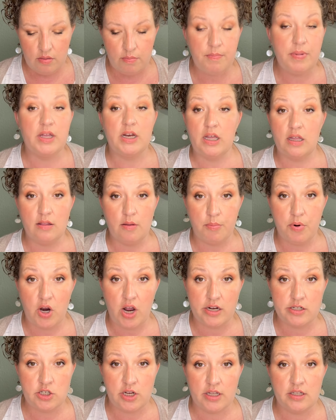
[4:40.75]
been in the
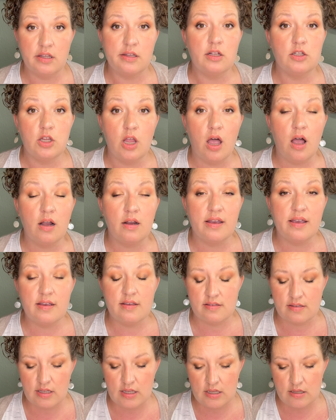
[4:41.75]
project the
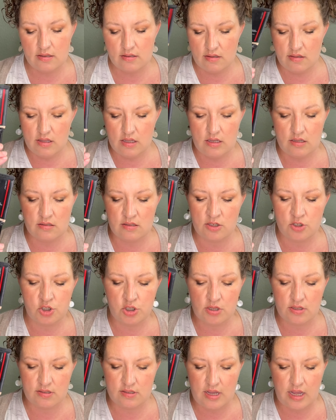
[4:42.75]
longest is this
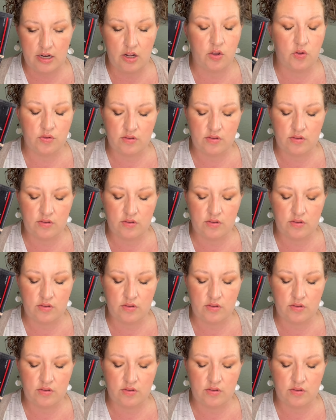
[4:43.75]
Shiseido